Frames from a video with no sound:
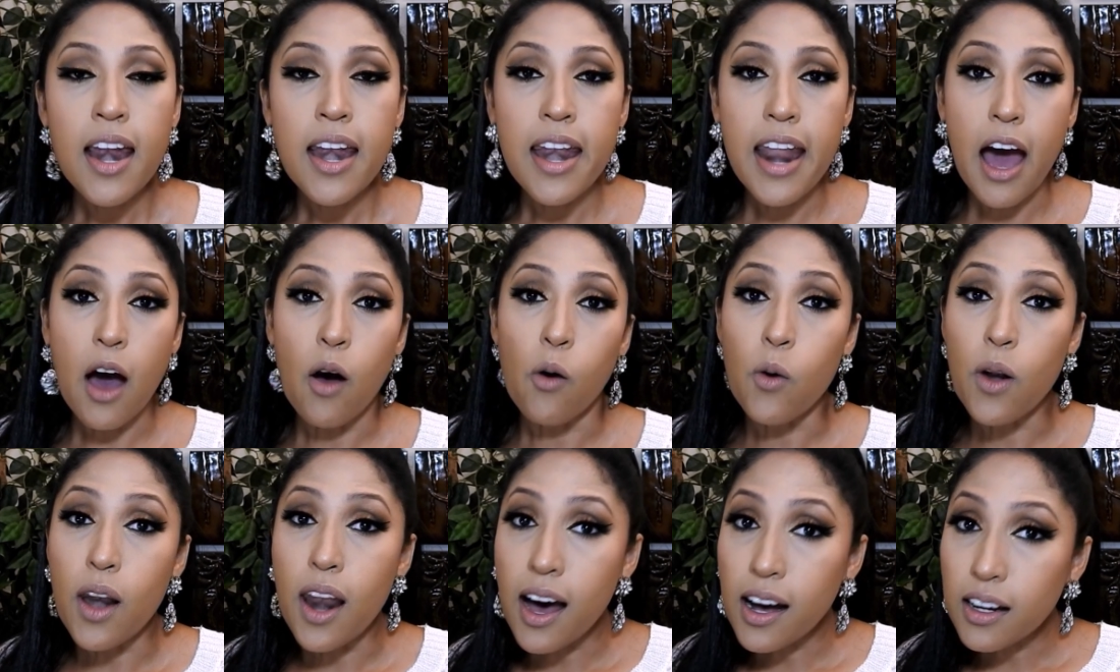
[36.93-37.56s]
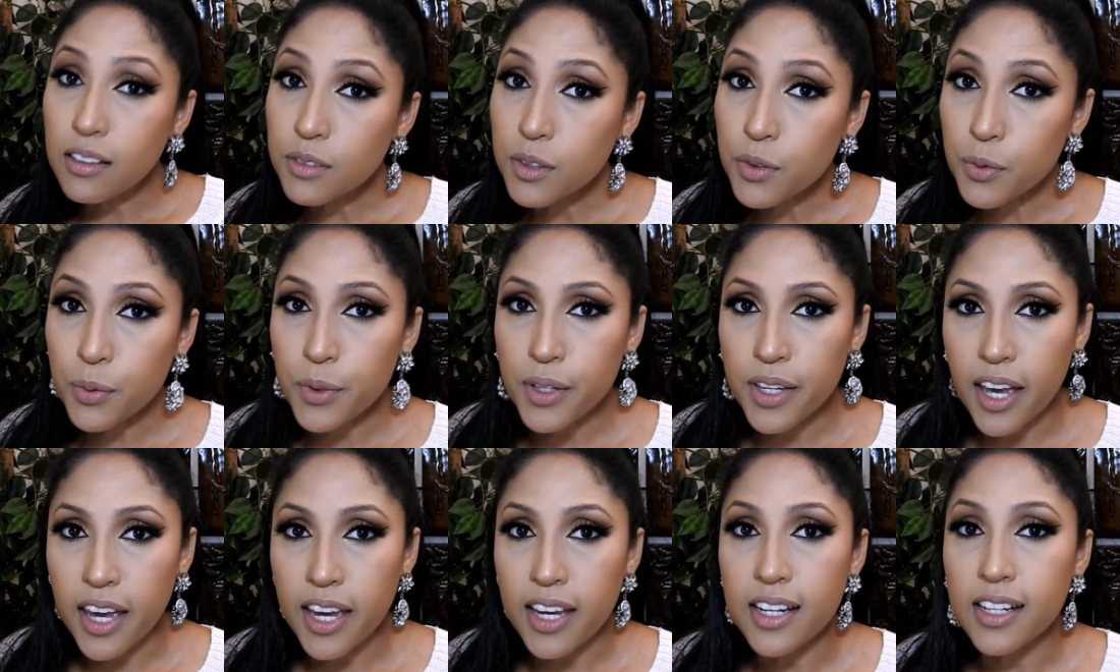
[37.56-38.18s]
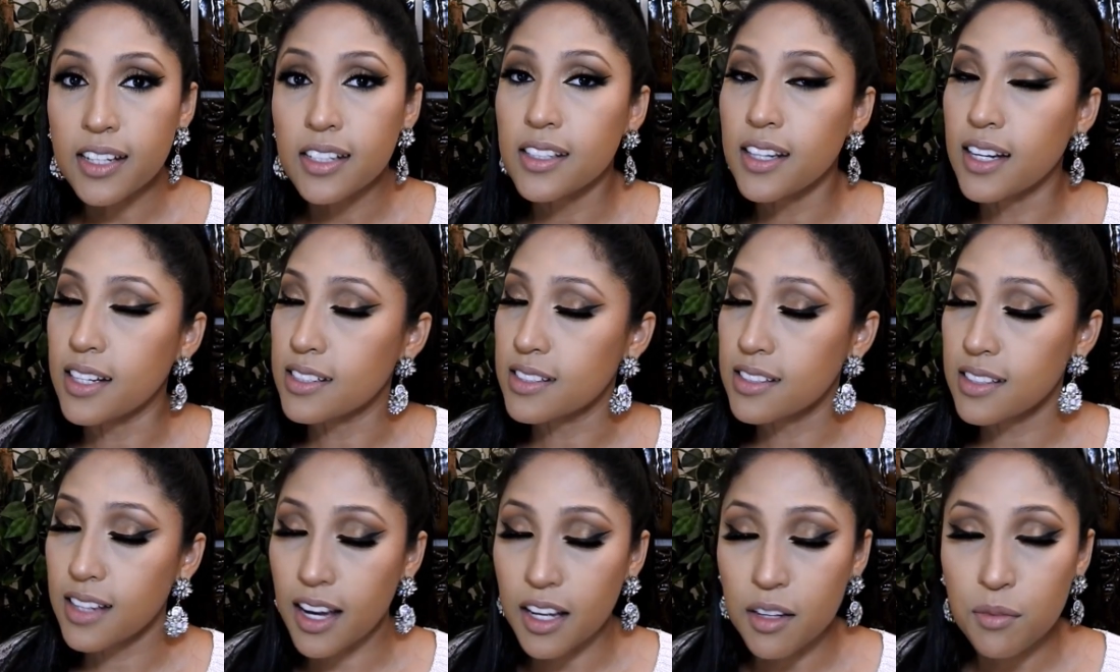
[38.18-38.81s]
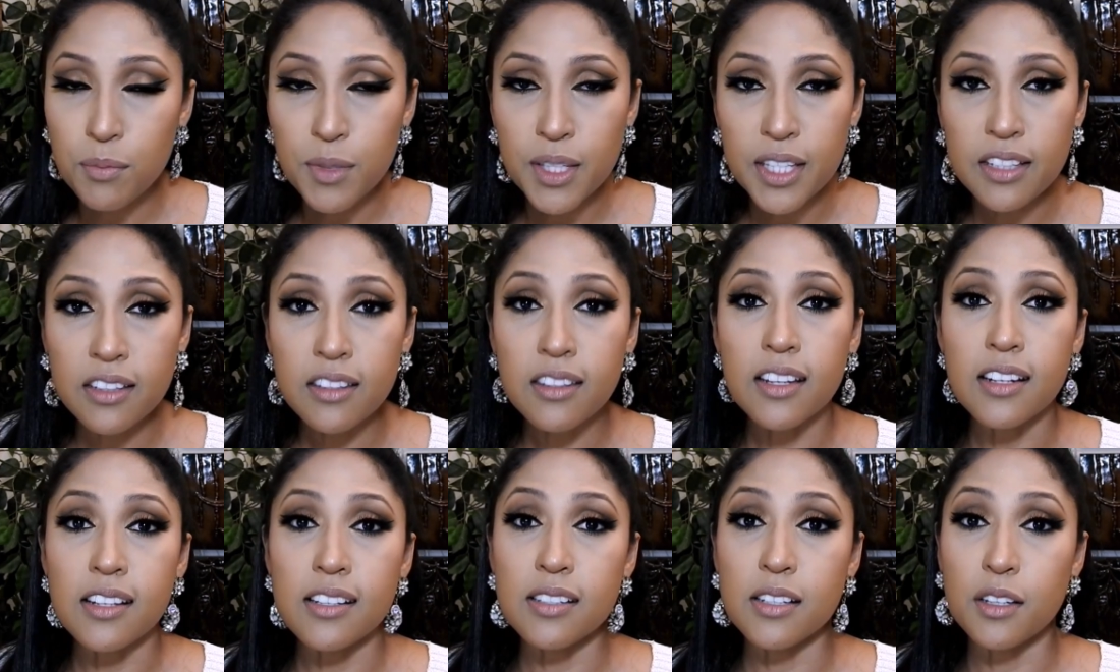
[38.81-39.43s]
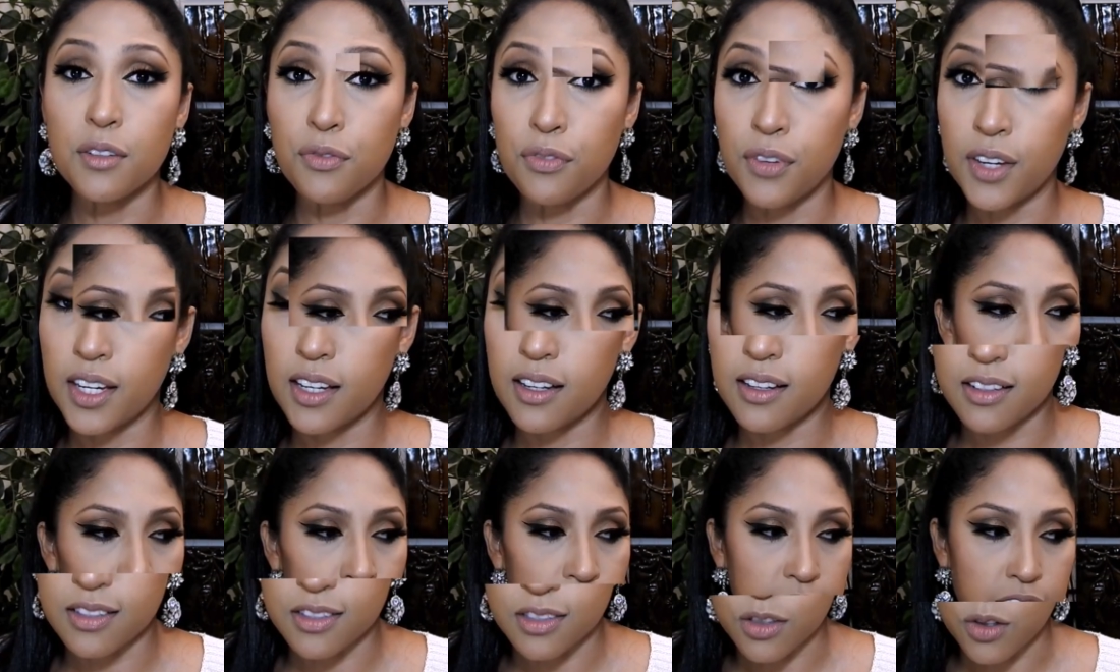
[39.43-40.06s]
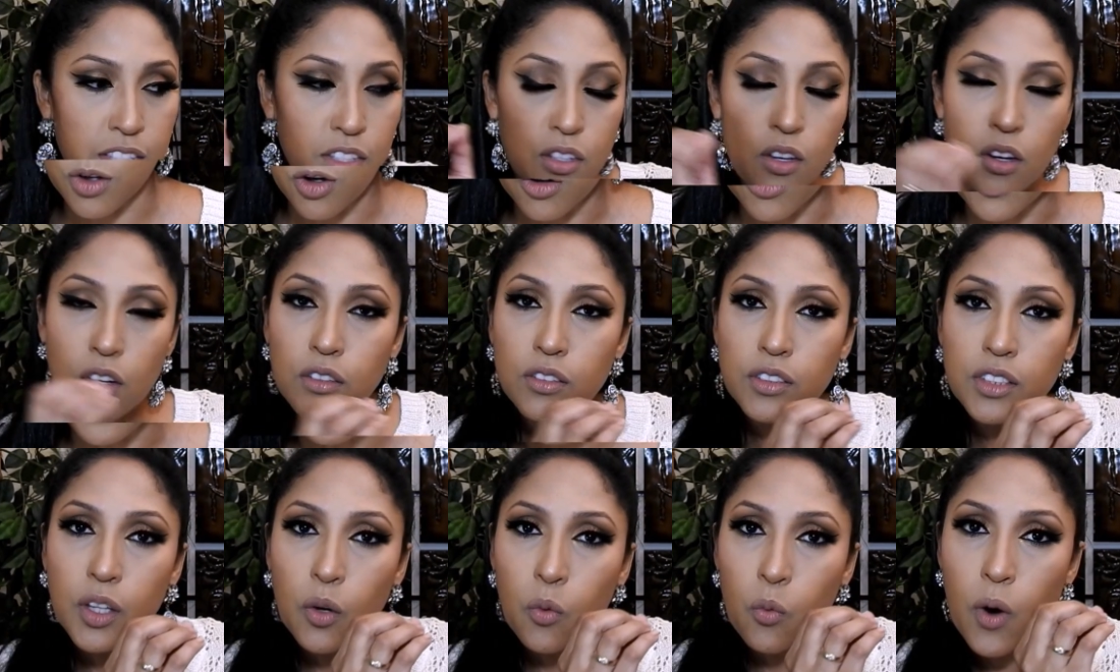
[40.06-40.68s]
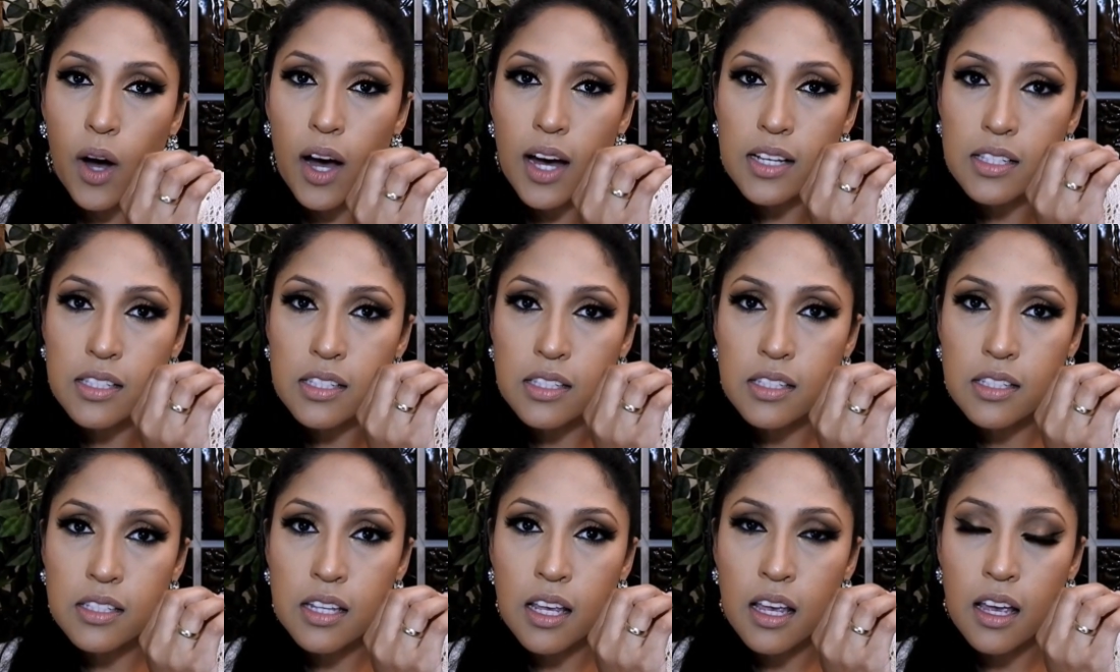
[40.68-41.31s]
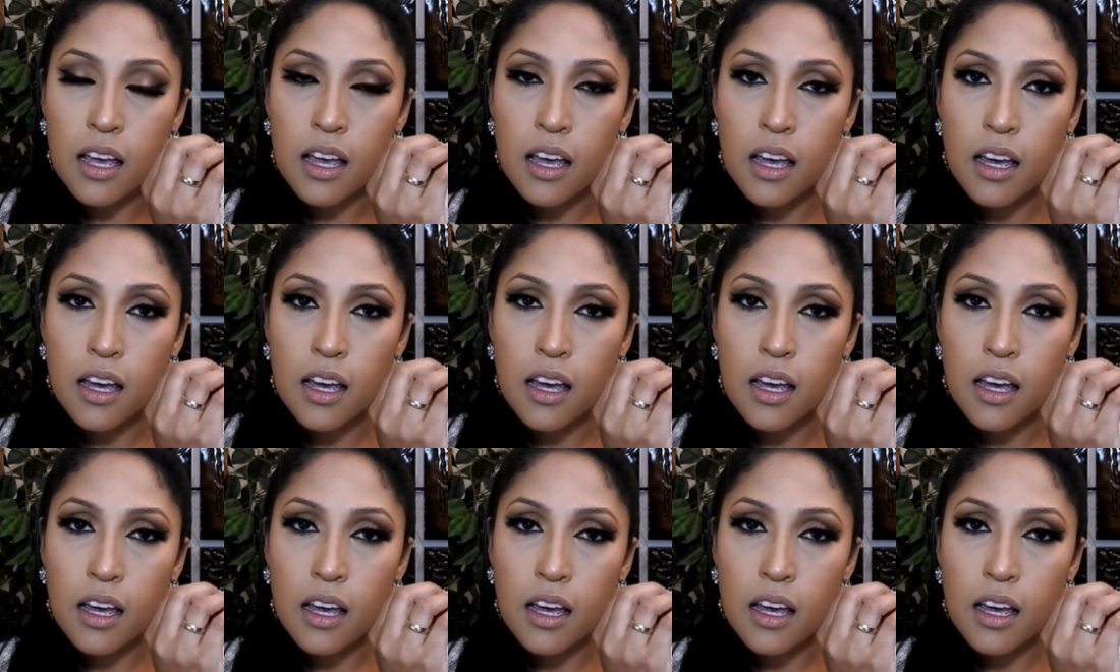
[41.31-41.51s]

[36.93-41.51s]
Now, lab created does not mean that it's a fake stone. The stone that was